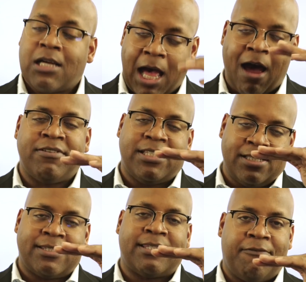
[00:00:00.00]
obviously
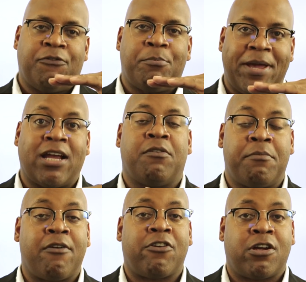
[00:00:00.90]
except for Bank of
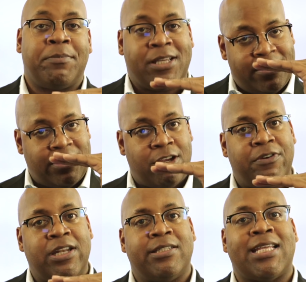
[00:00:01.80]
America because
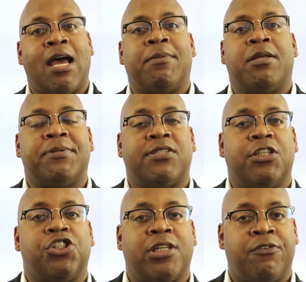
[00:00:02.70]
they're in a dominant
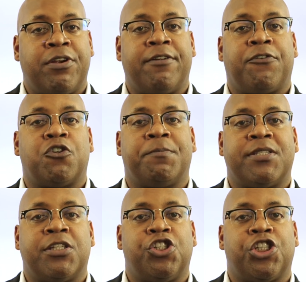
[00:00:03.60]
position, they're in the first
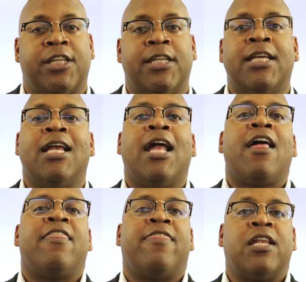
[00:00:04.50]
position,
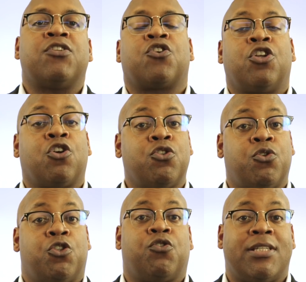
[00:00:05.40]
then it's going to go
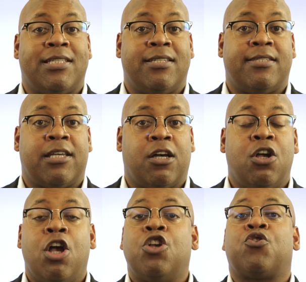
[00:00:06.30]
to a trustee sale.
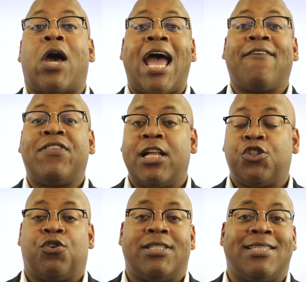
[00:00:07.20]
So after that
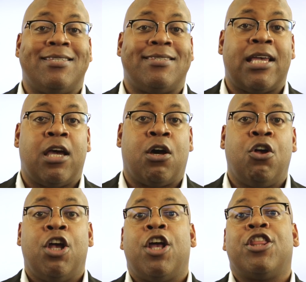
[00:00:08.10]
trustee sale,
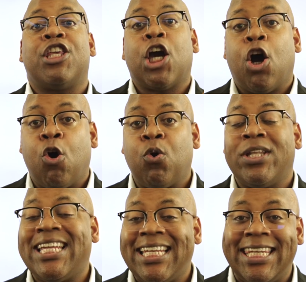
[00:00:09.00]
the
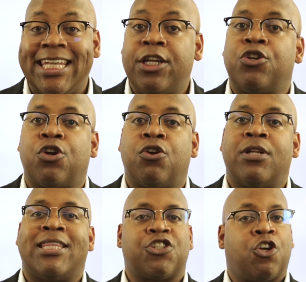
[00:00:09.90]
only
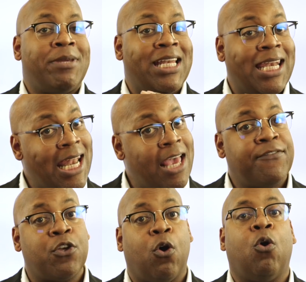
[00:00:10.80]
lender that's going to be
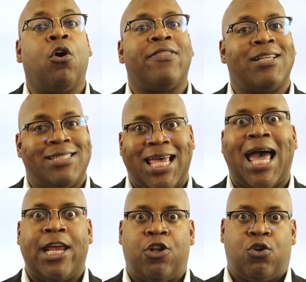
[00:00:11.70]
left on the
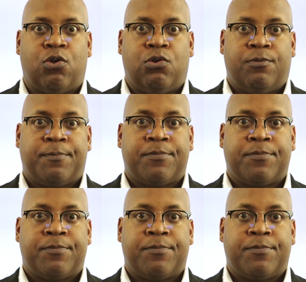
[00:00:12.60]
title